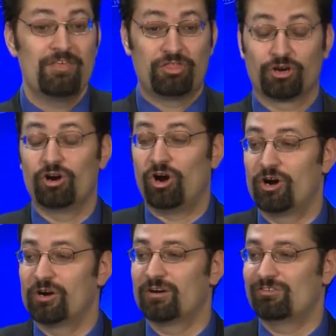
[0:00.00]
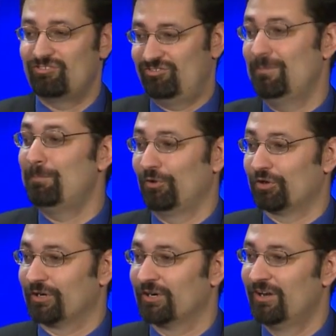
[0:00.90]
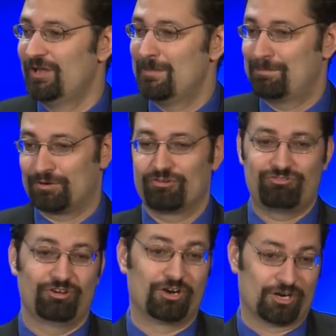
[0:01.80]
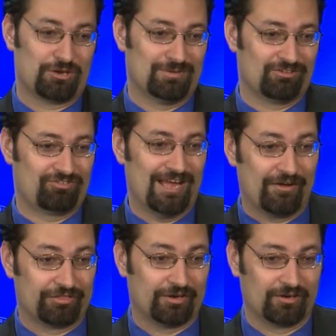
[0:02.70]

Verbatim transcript: There are simpler personhood arguments out there,